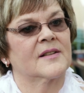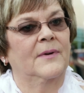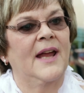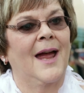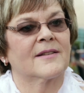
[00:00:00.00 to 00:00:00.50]
that
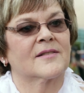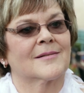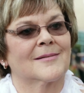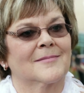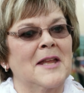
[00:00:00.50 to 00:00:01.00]
we
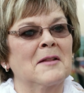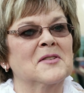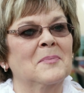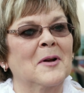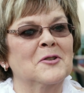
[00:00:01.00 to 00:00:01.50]
asked. Tell
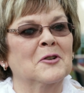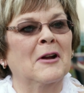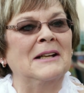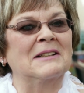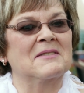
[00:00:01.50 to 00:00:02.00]
us about your
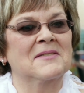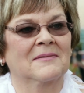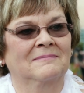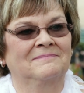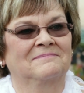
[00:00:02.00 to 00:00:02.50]
greatness.